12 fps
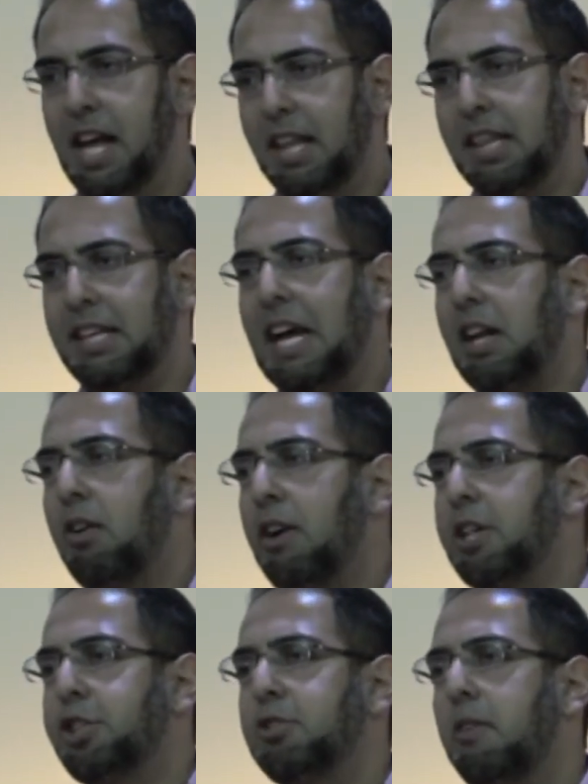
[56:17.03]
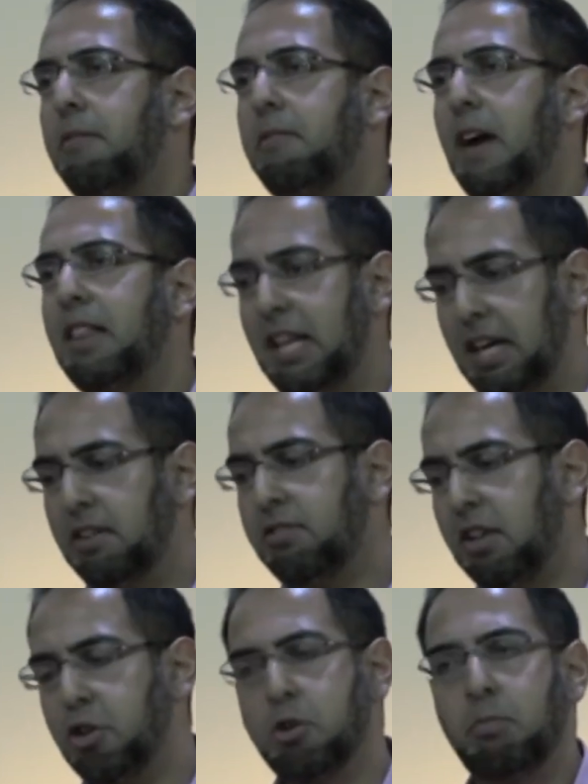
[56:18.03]
The declaration of faith is
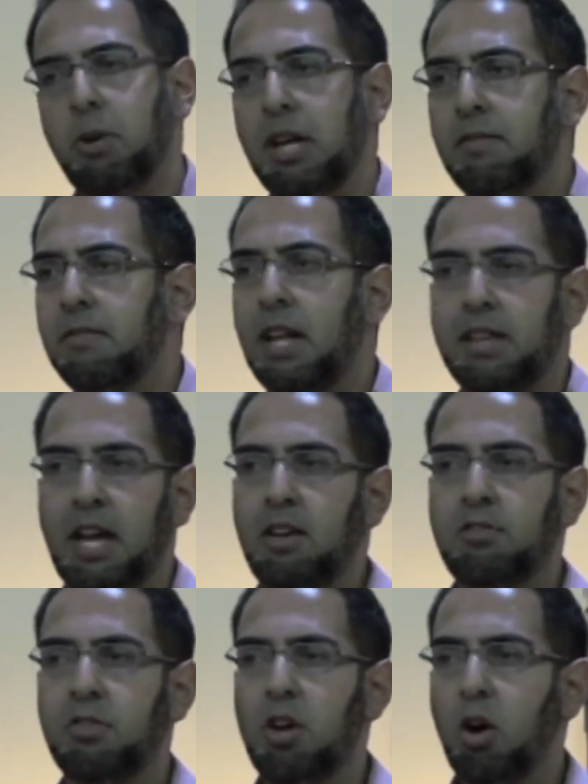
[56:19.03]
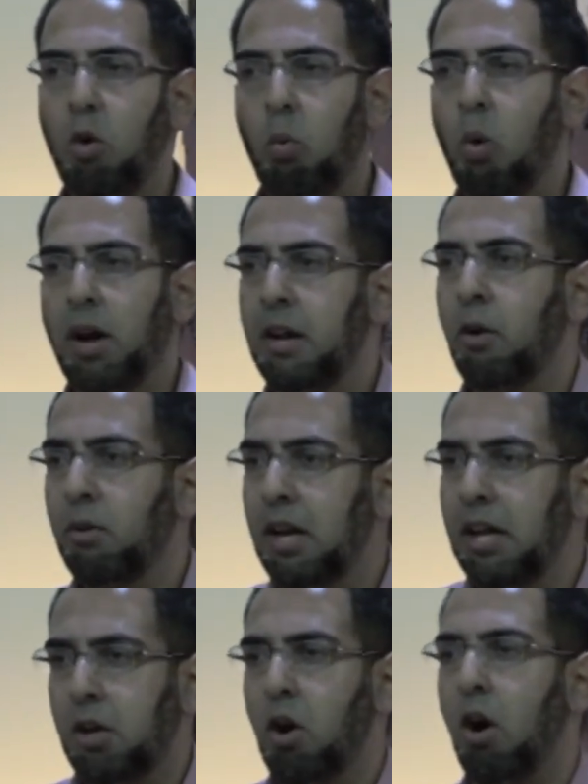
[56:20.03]
that you believe that there is one and
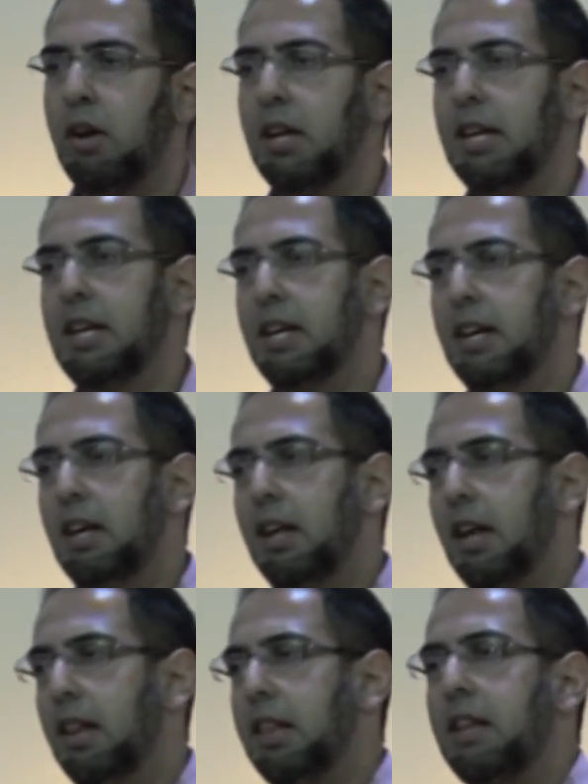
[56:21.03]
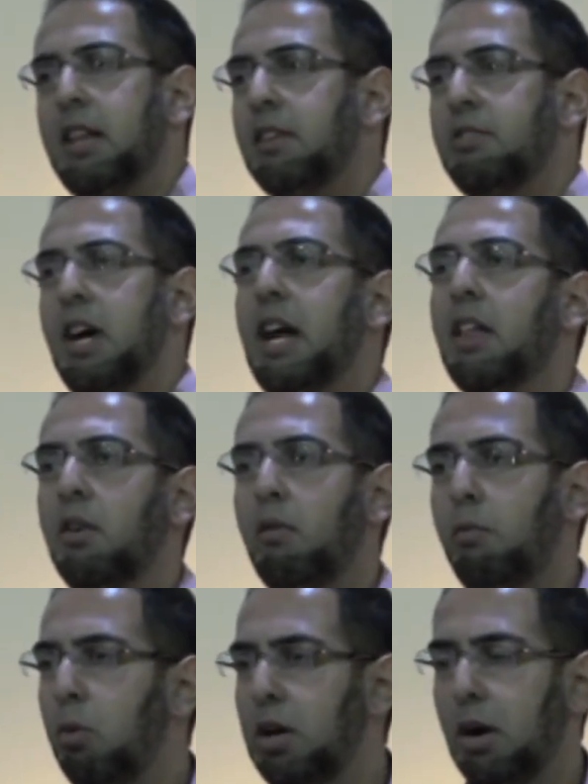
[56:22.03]
only God, that there is none other
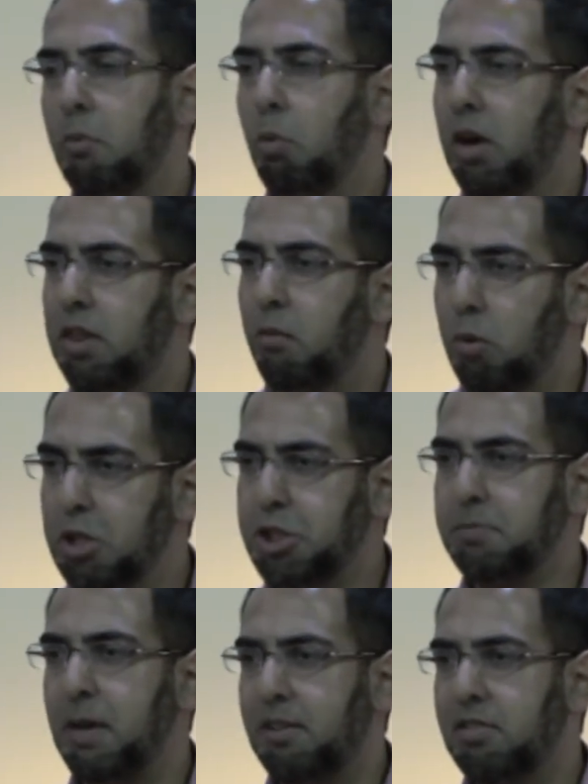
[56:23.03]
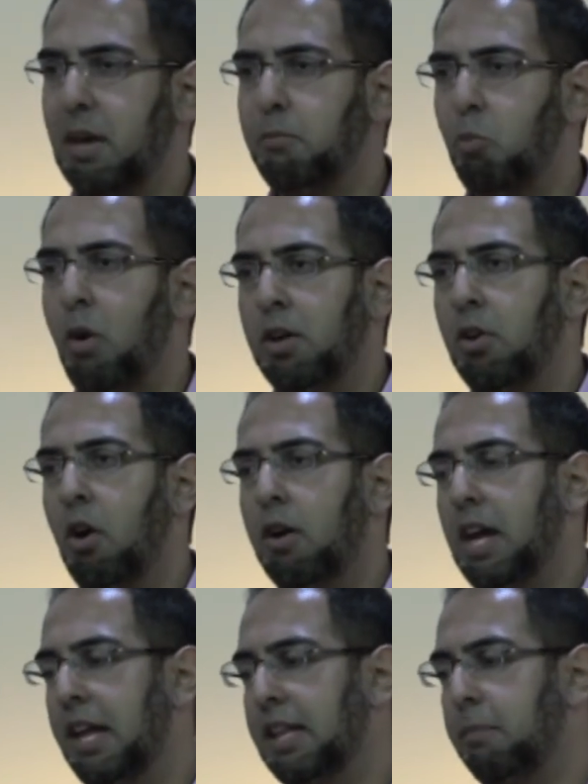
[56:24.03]
worthy of worship except one
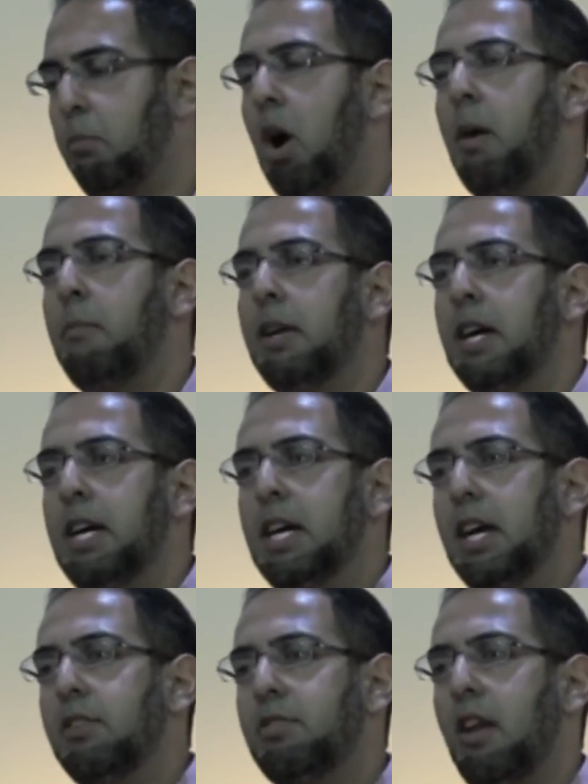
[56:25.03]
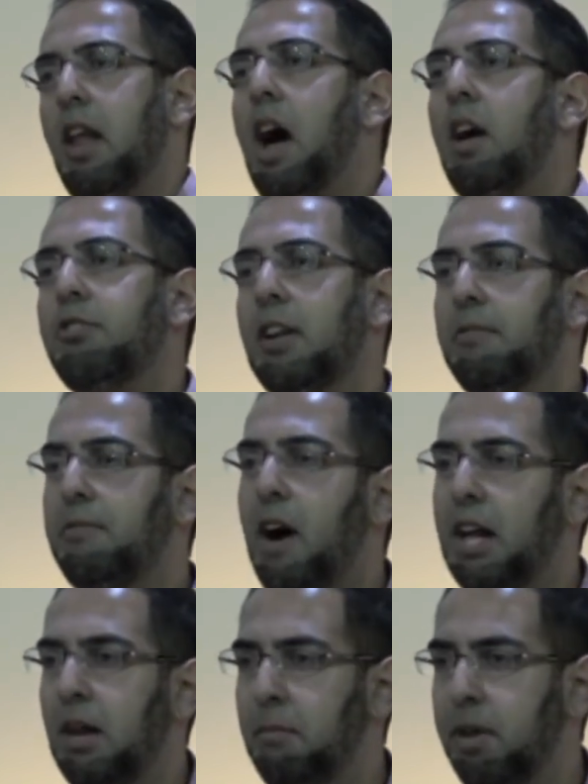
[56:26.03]
God, and that Muhammad is the last and
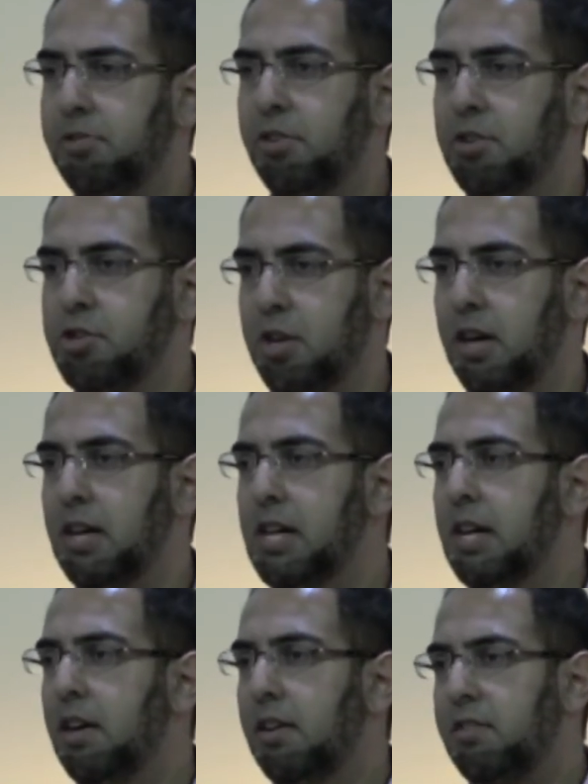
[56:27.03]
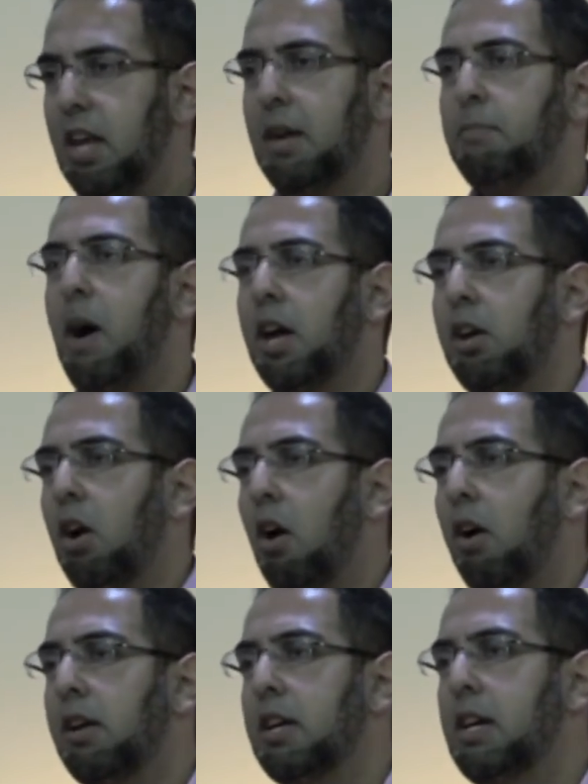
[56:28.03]
final messenger sent by
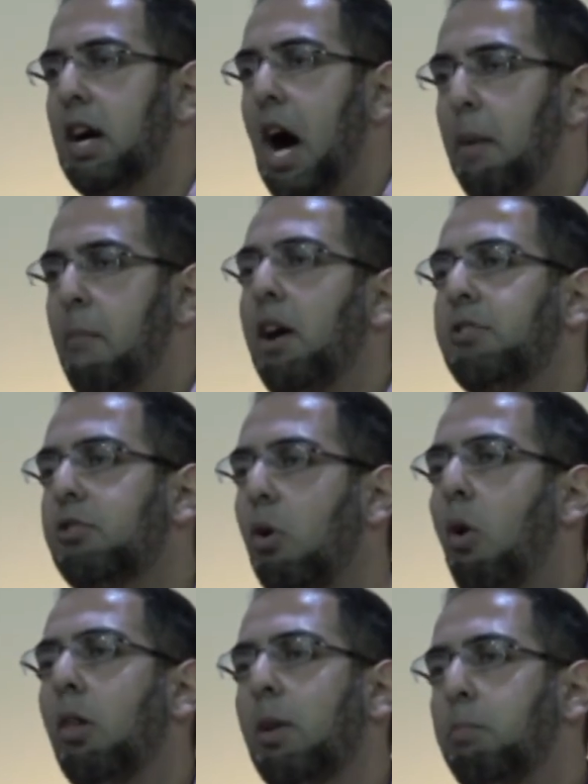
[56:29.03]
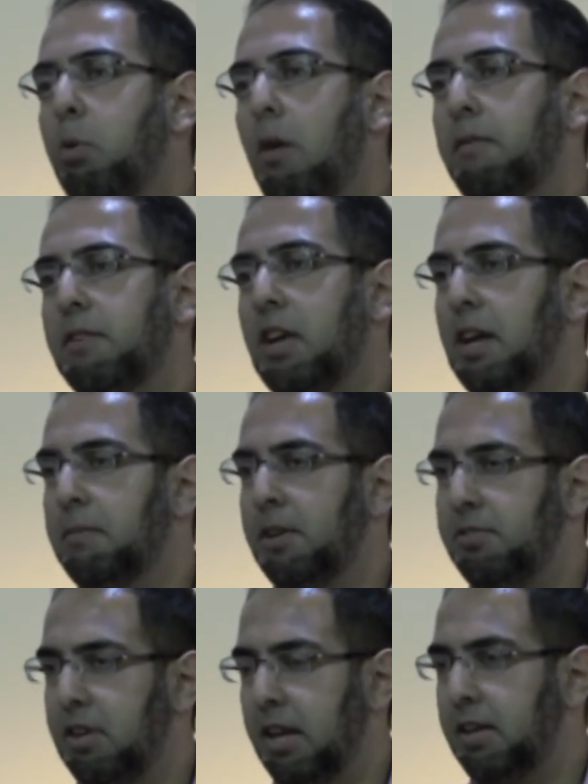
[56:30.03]
God amongst all the prophets that have been
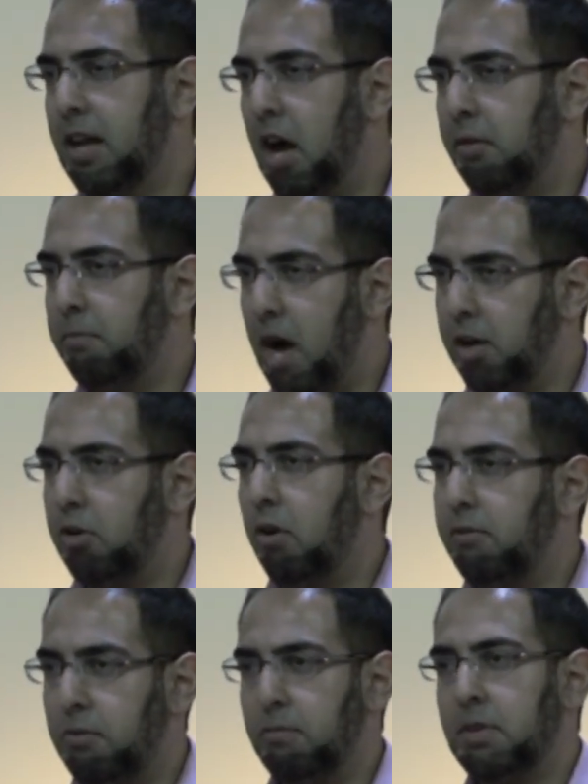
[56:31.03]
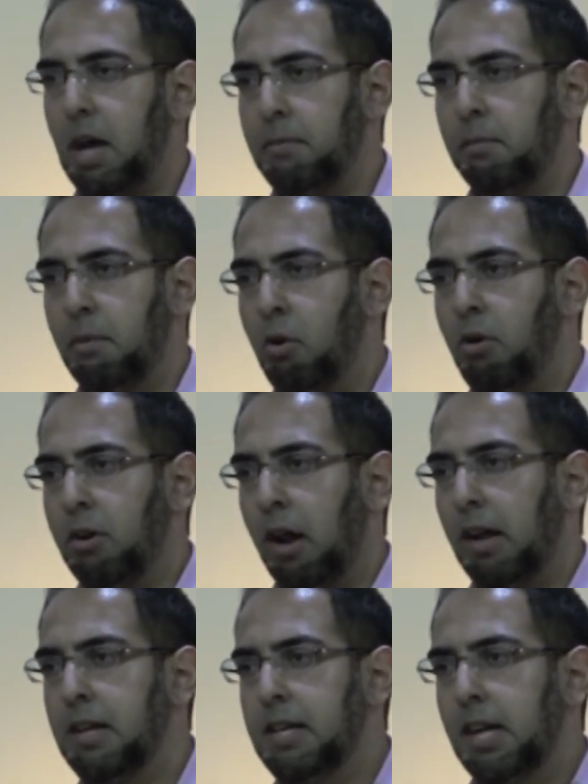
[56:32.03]
sent down by God from time
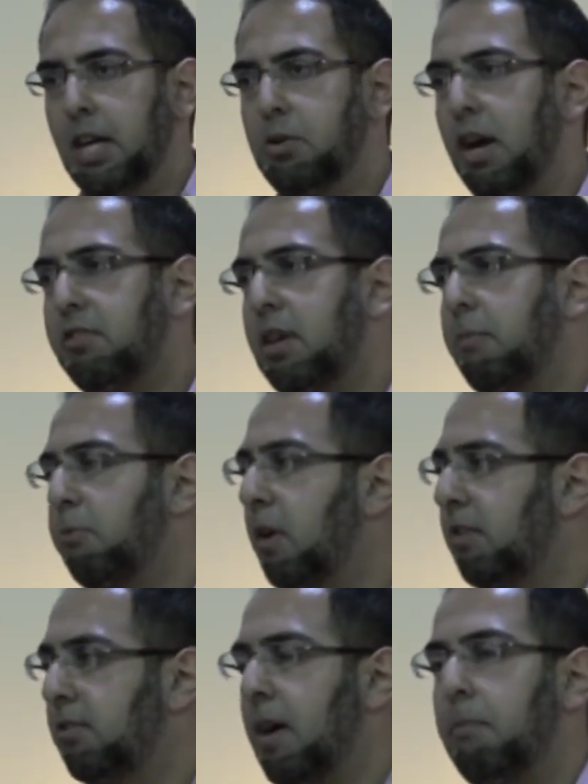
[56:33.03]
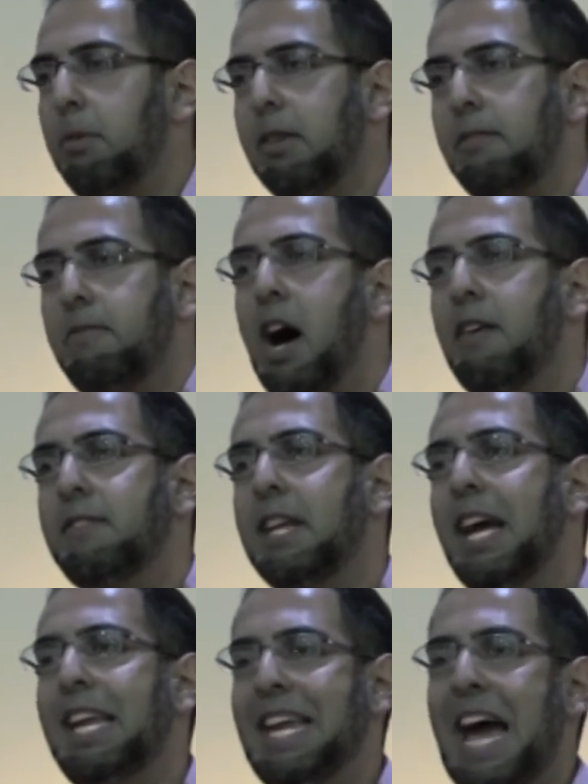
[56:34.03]
immemorial. You accept, for example, the five
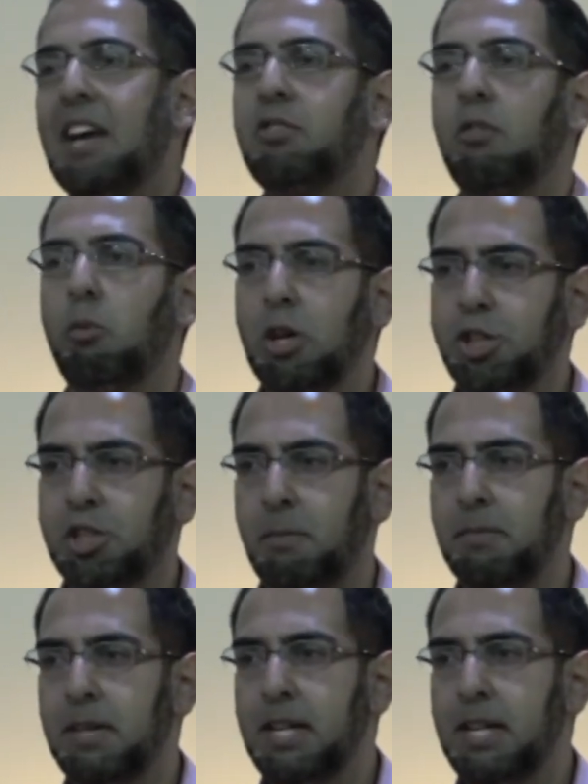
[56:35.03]
daily acts of worship.